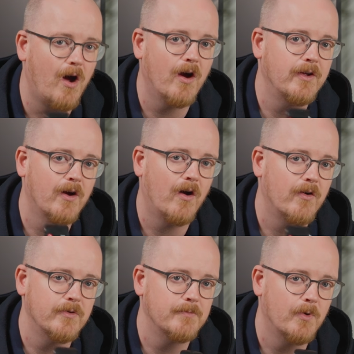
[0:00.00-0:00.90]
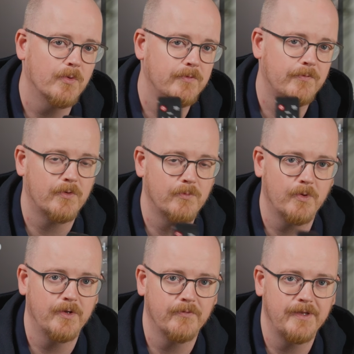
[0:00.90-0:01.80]
IR remote for
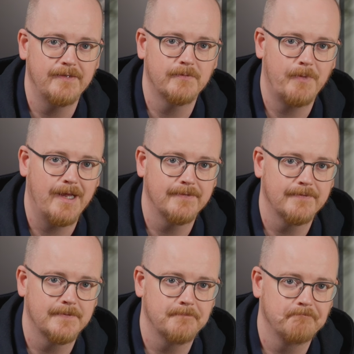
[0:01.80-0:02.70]
one of these brands.